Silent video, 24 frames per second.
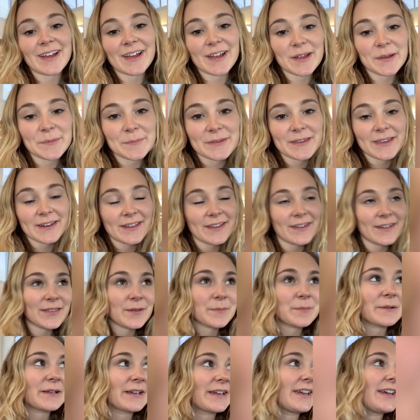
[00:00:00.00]
I'm getting on the
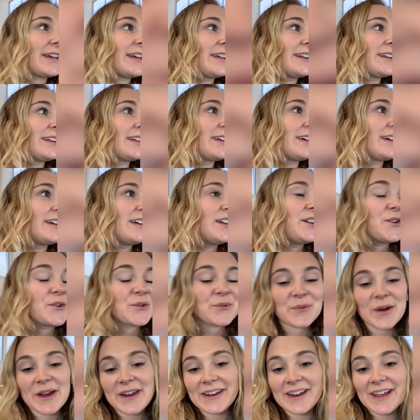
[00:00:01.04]
plane
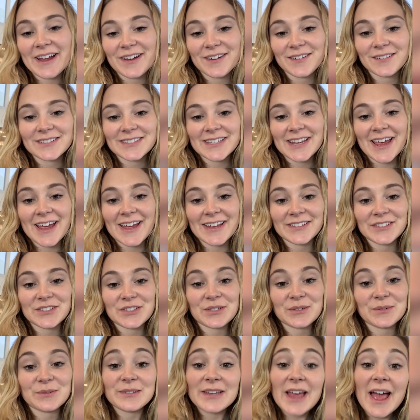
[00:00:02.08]
right now to head
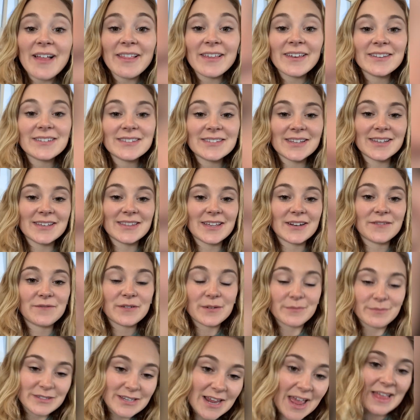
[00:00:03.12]
to Dallas, and then
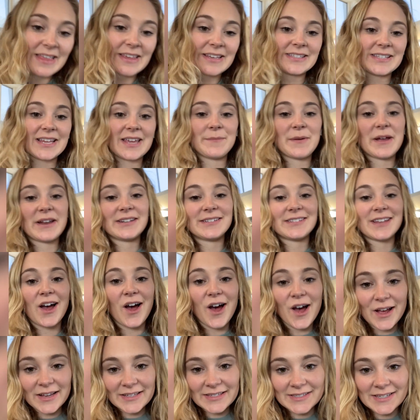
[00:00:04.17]
from Dallas, I'm headed to
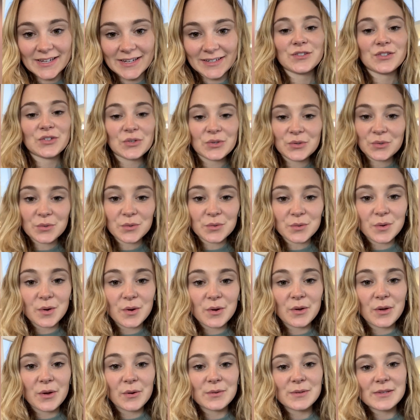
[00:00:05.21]
Austin to
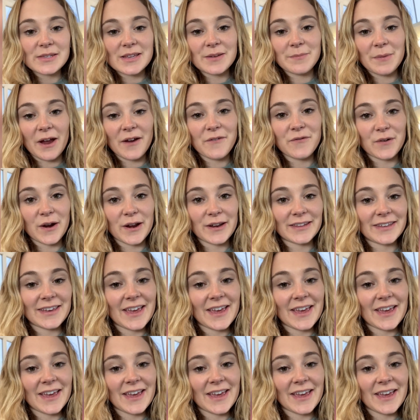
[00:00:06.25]
go see my friend